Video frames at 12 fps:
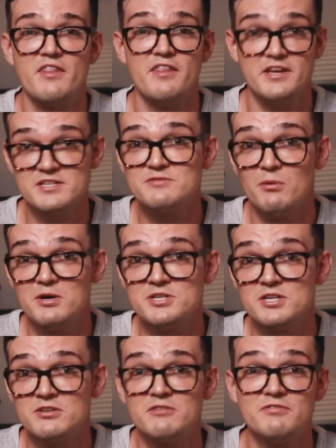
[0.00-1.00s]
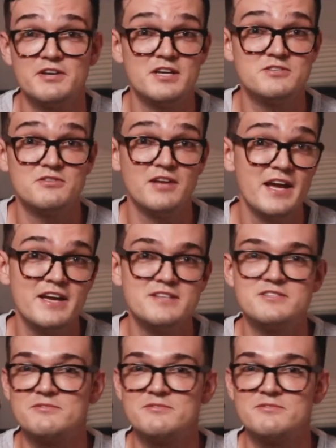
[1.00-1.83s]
Thanks for watching, don't forget to like and